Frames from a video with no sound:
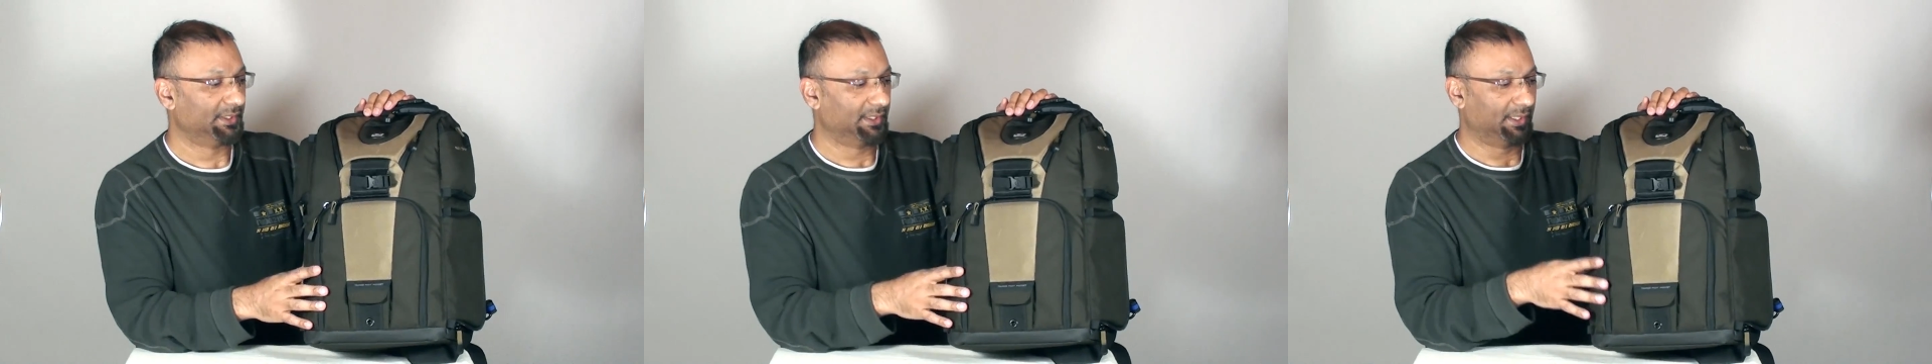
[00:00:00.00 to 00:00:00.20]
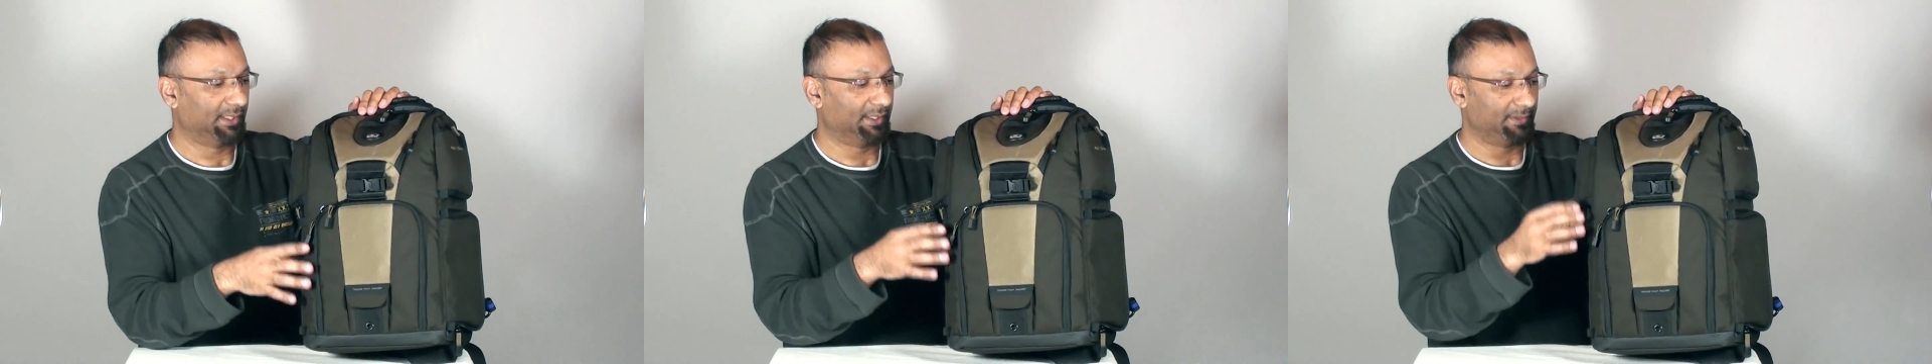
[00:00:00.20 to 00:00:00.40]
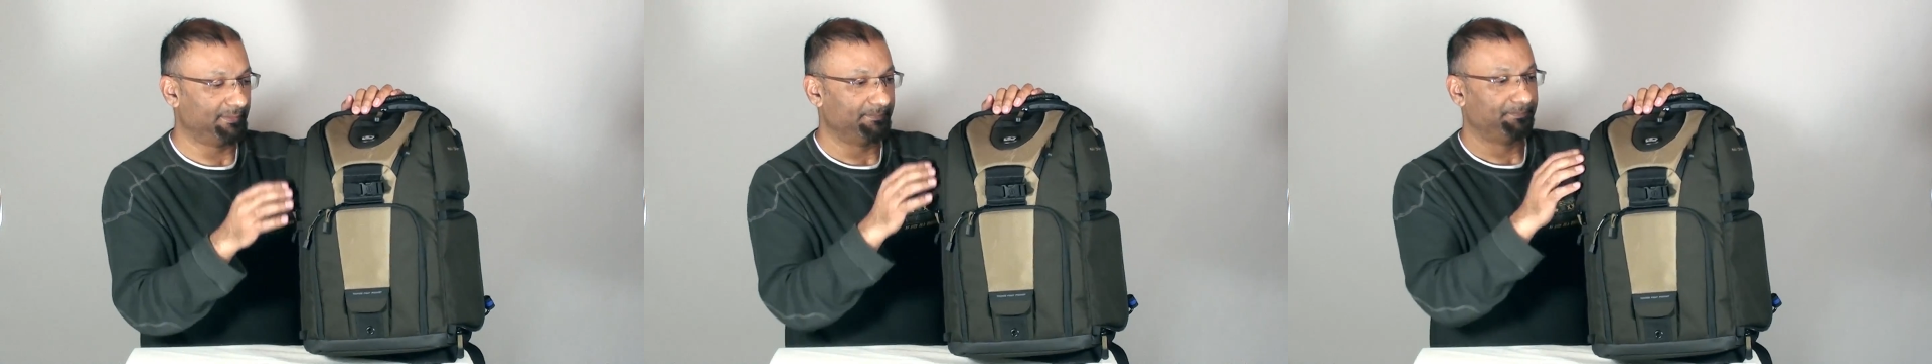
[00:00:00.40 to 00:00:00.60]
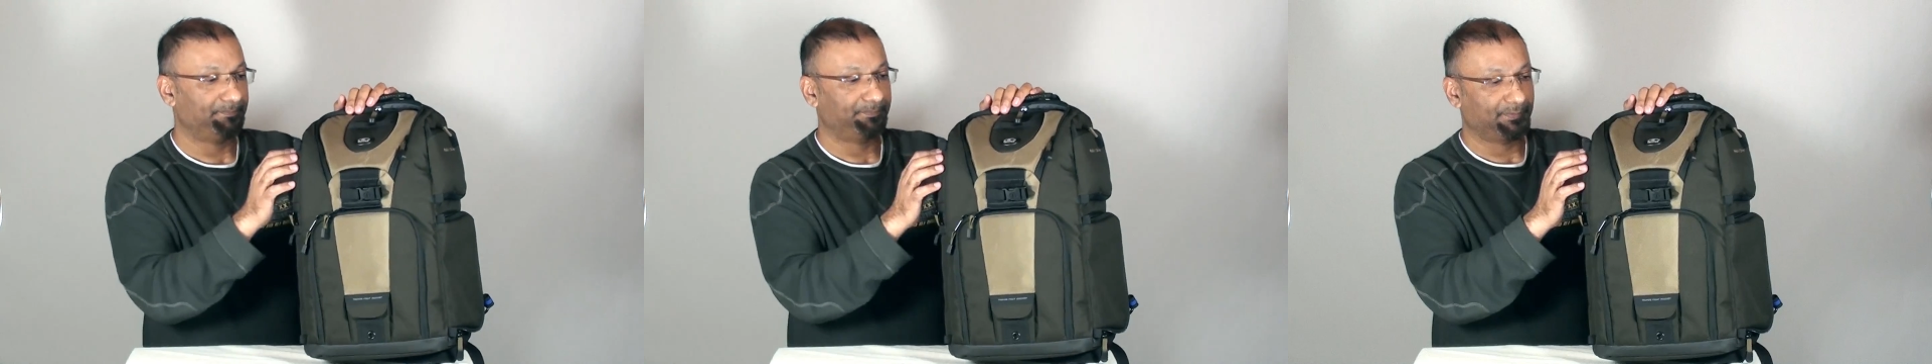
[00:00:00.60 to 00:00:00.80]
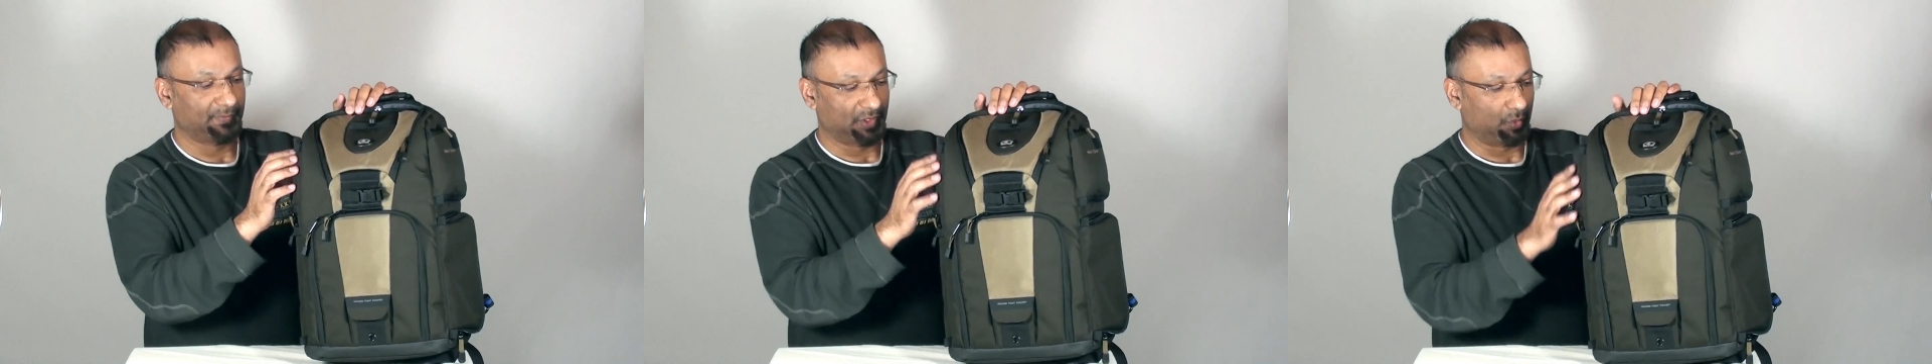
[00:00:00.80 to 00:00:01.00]

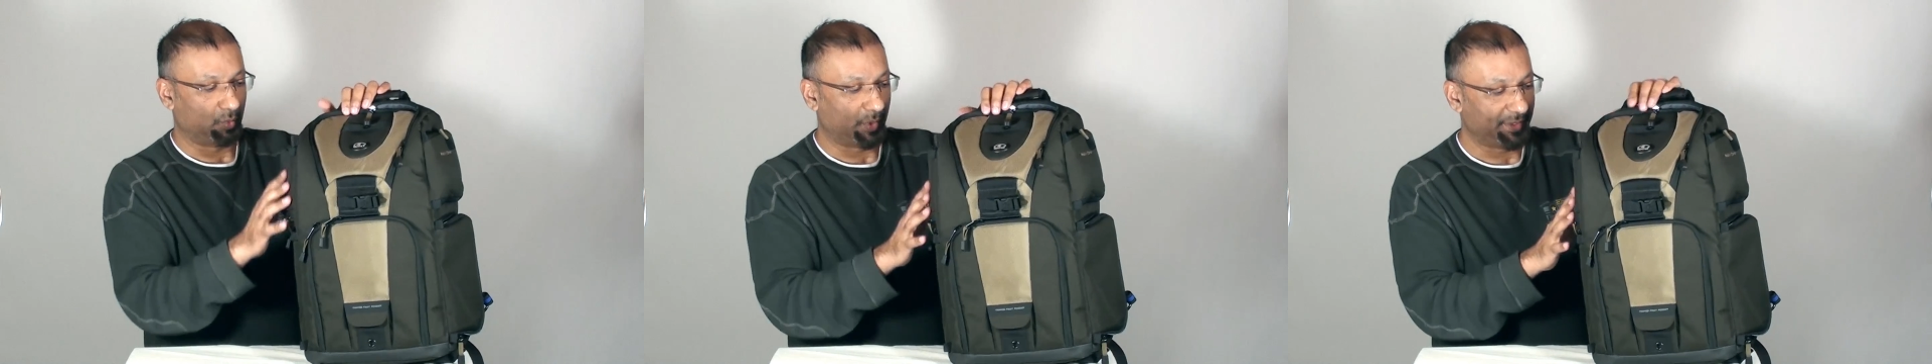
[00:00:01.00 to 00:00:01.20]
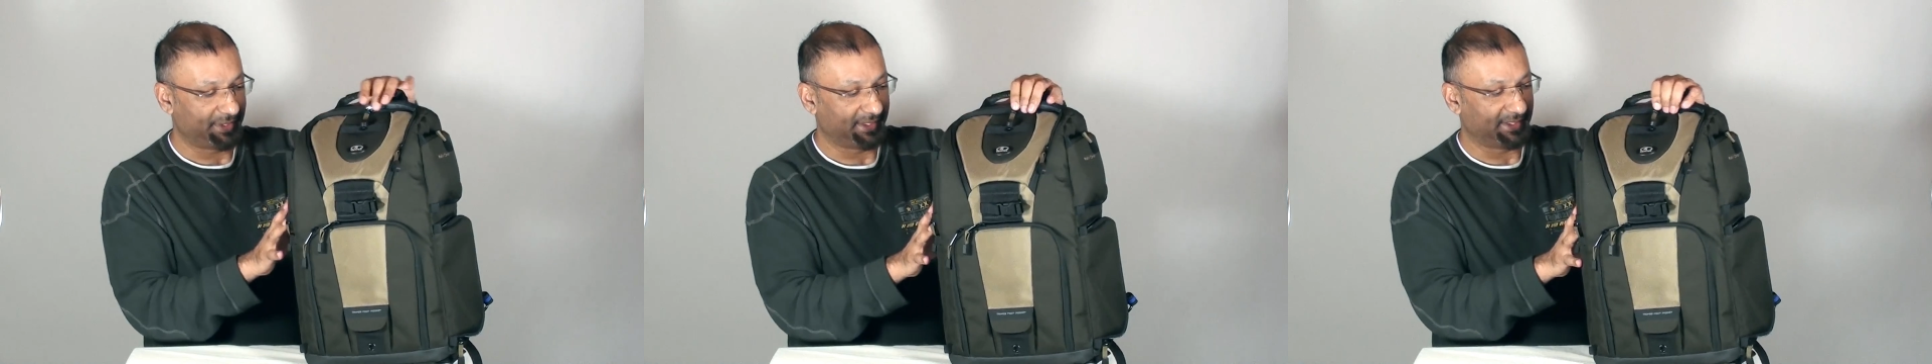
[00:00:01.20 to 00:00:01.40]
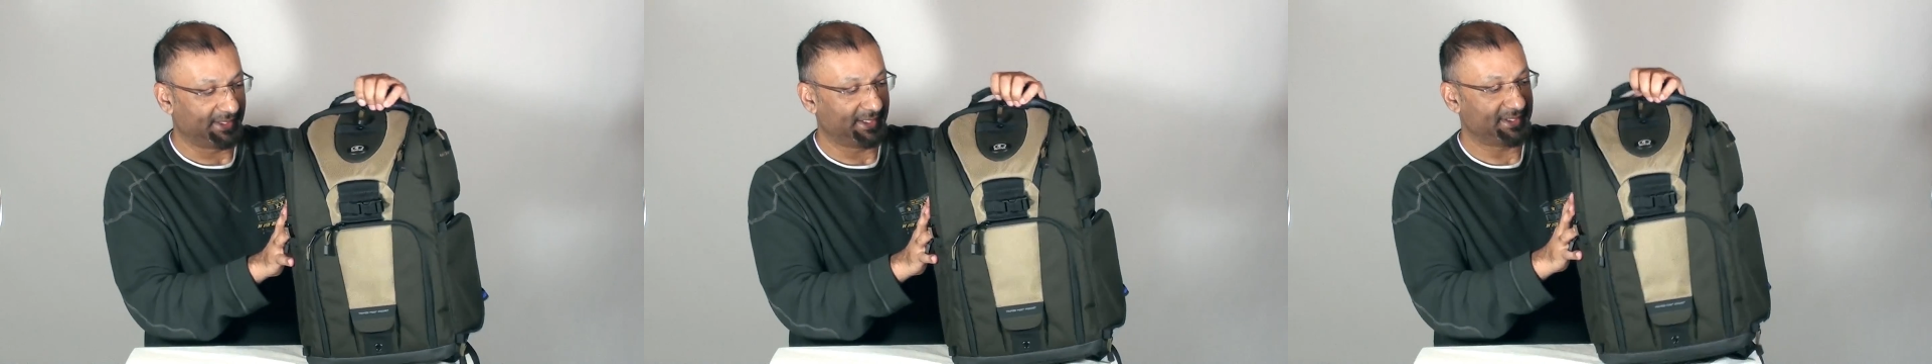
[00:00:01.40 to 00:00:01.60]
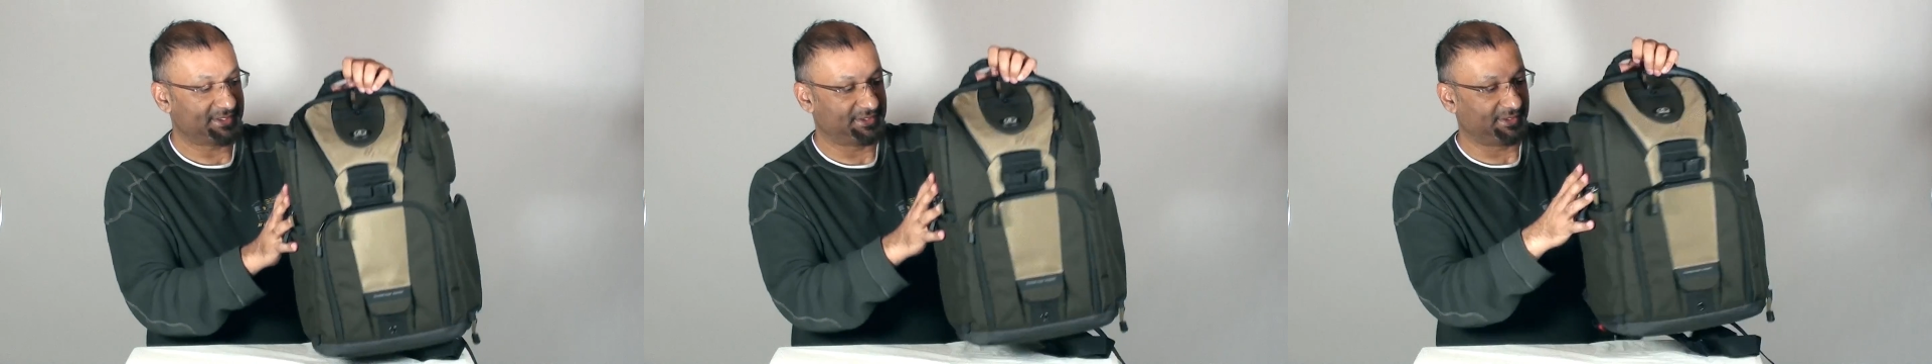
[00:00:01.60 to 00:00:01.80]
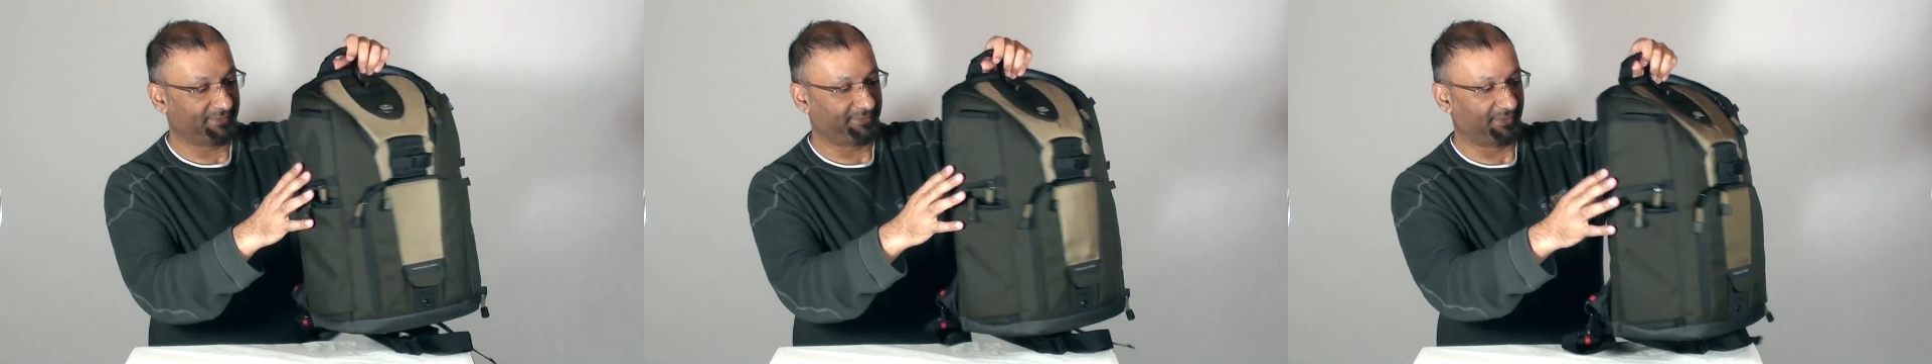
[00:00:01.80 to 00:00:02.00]
One thing it
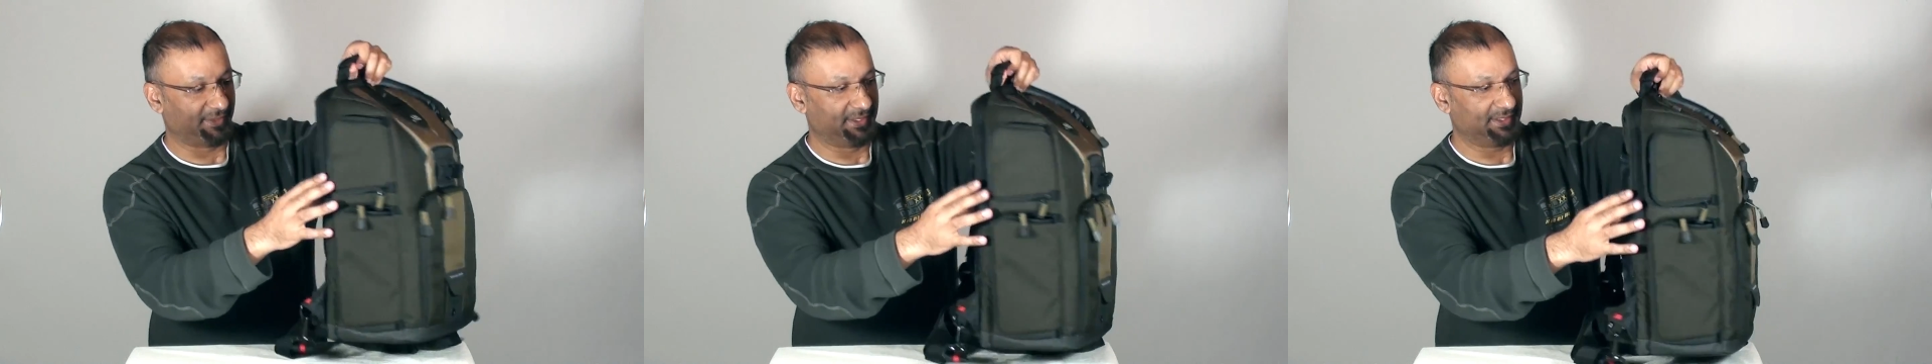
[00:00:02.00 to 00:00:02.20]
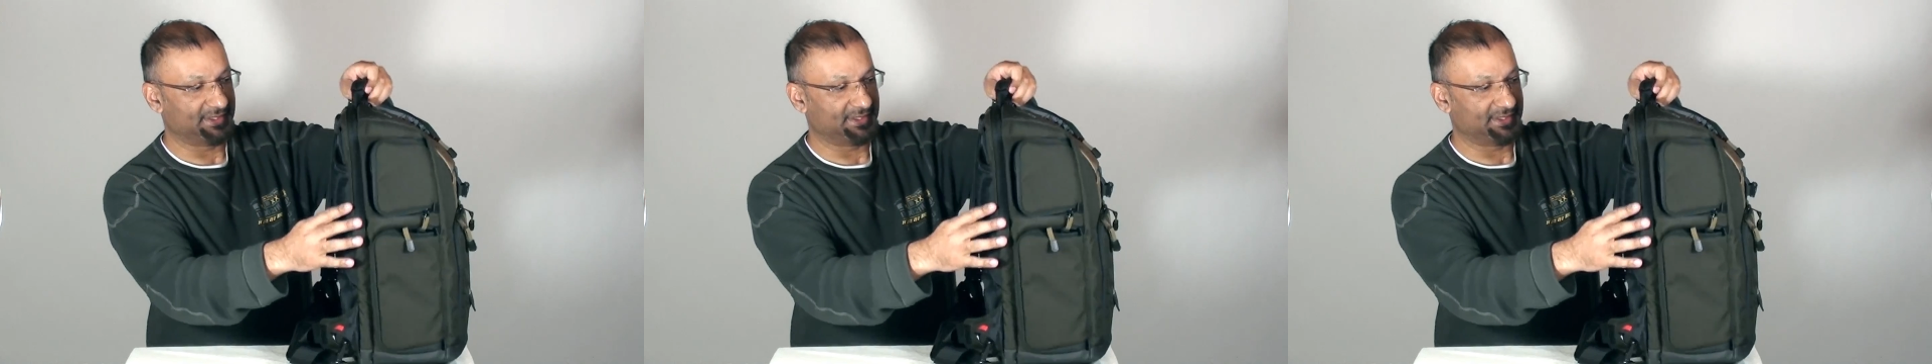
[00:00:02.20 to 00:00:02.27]
is different,